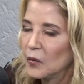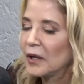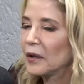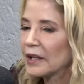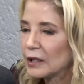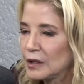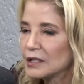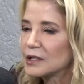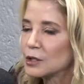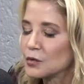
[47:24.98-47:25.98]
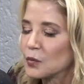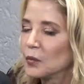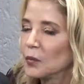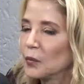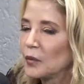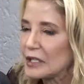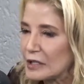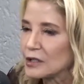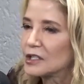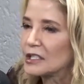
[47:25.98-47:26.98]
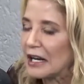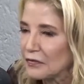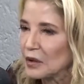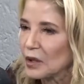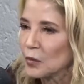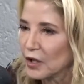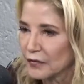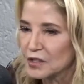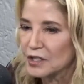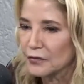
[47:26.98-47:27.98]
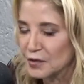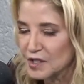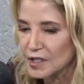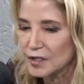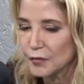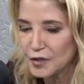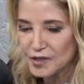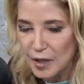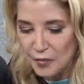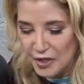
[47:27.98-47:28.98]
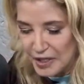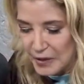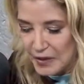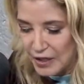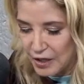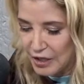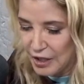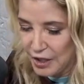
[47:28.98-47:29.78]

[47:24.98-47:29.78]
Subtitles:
Well, this is definitely one of the differences. If it's somebody in their